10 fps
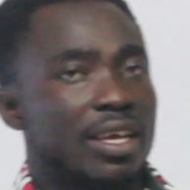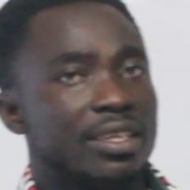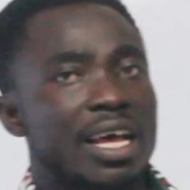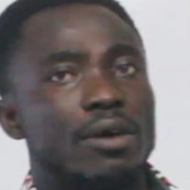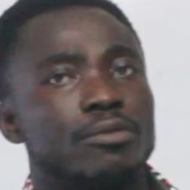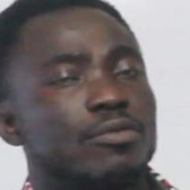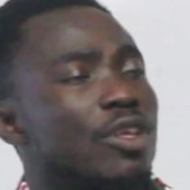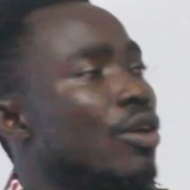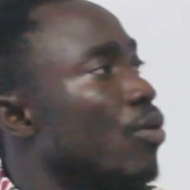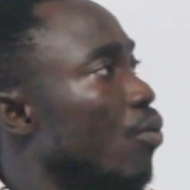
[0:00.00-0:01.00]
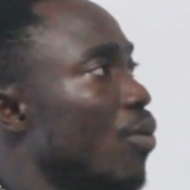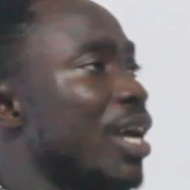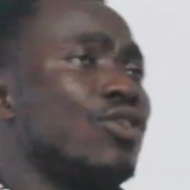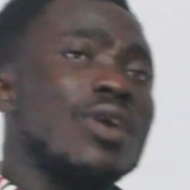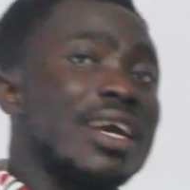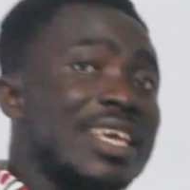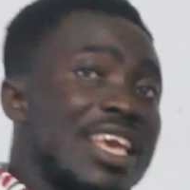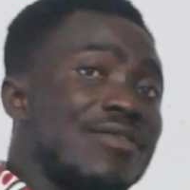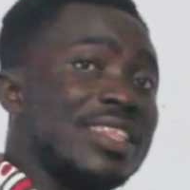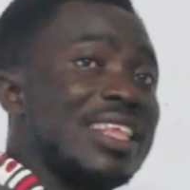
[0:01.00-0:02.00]
Now, when you are
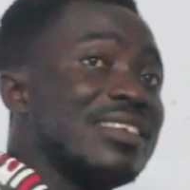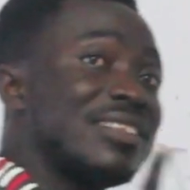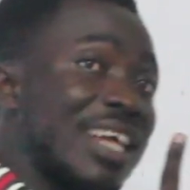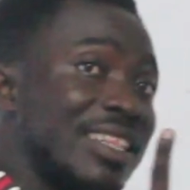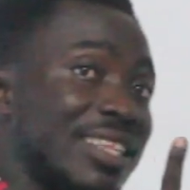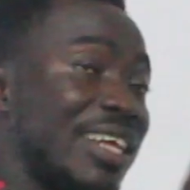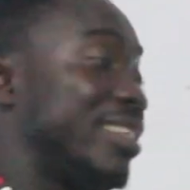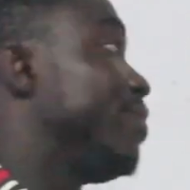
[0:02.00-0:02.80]
given the standard